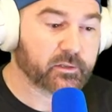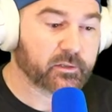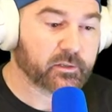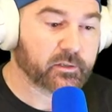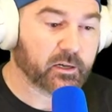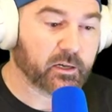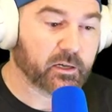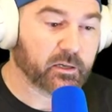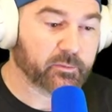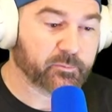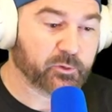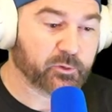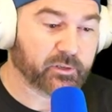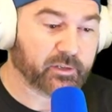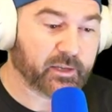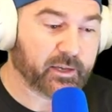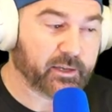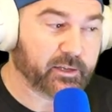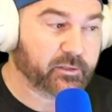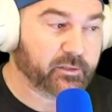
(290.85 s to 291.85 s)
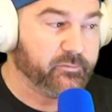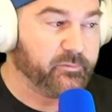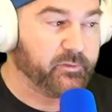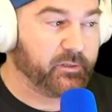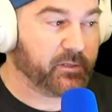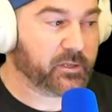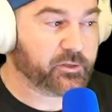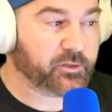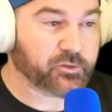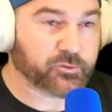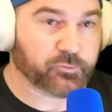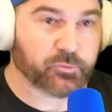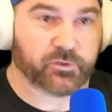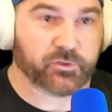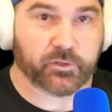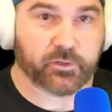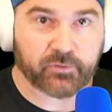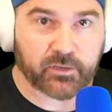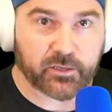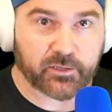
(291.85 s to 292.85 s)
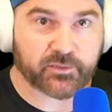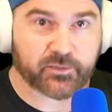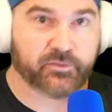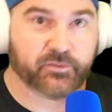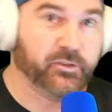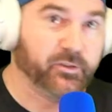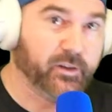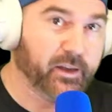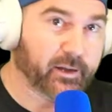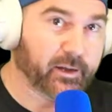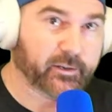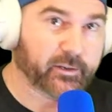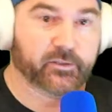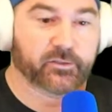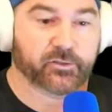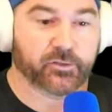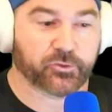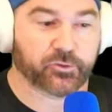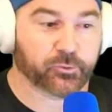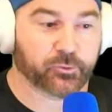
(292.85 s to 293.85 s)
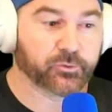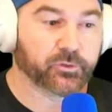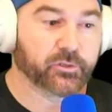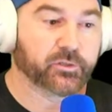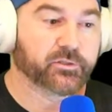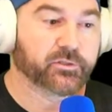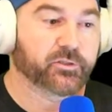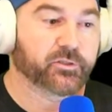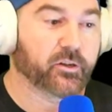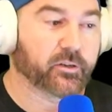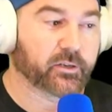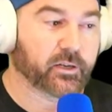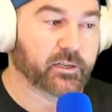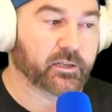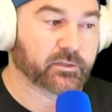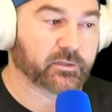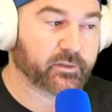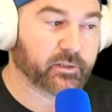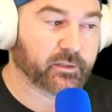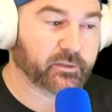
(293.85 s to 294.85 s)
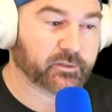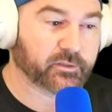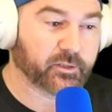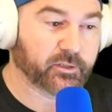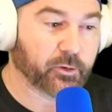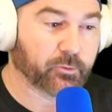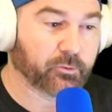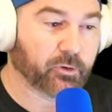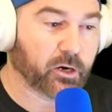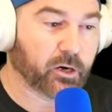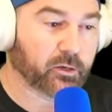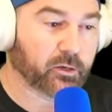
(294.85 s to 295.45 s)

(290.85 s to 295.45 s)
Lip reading: You can get issues with your wrists, your neck, your shoulders, all kinds of things can go wrong.